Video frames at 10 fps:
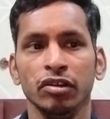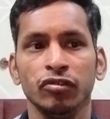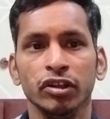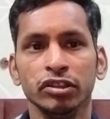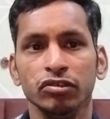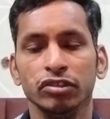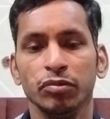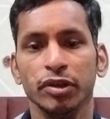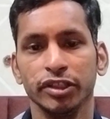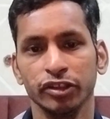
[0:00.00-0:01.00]
First, on
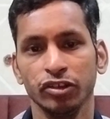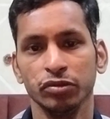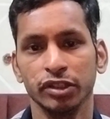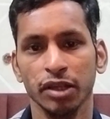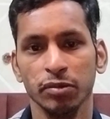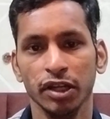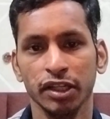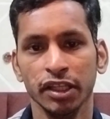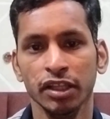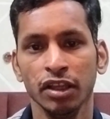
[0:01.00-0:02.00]
the basis of
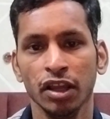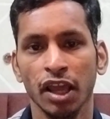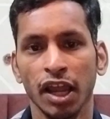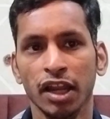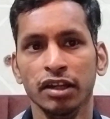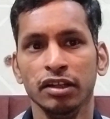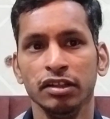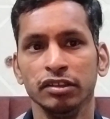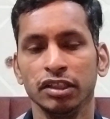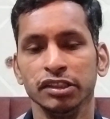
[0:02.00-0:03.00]
stability and
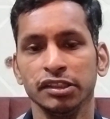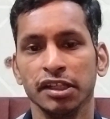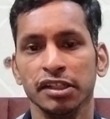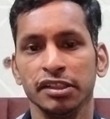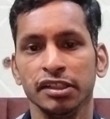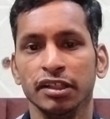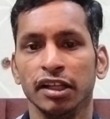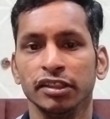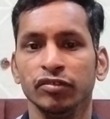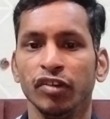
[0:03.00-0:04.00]
consistency,
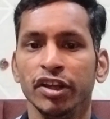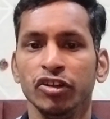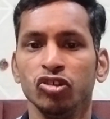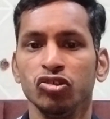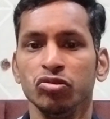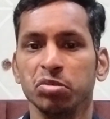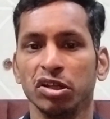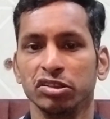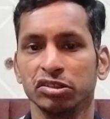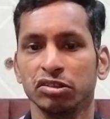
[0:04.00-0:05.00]
classify into two
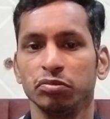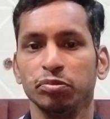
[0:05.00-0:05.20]
parts.